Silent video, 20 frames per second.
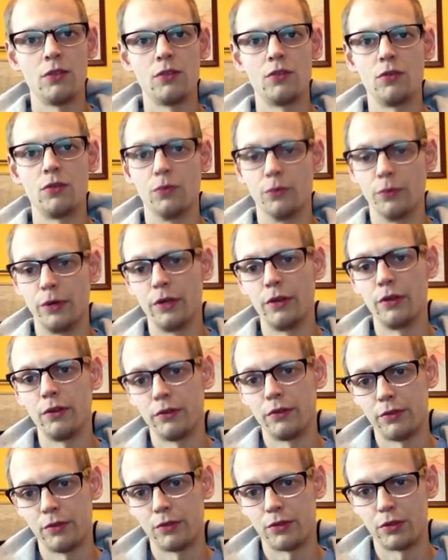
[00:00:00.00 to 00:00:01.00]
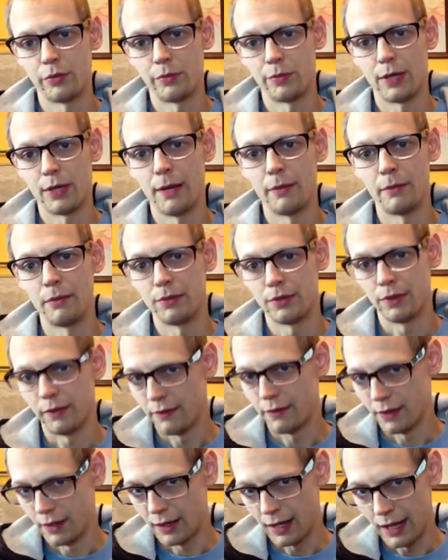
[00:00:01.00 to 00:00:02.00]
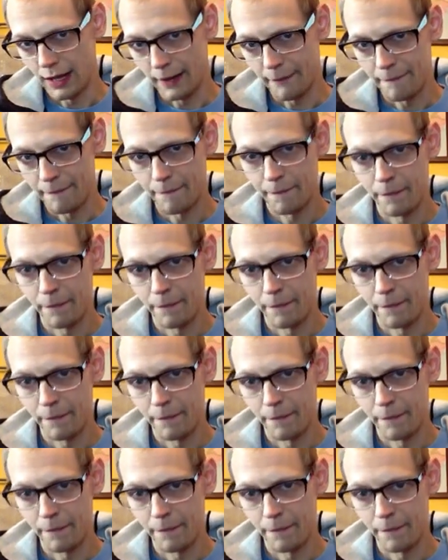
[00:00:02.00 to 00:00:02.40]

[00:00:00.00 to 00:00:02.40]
to real social problems of the day.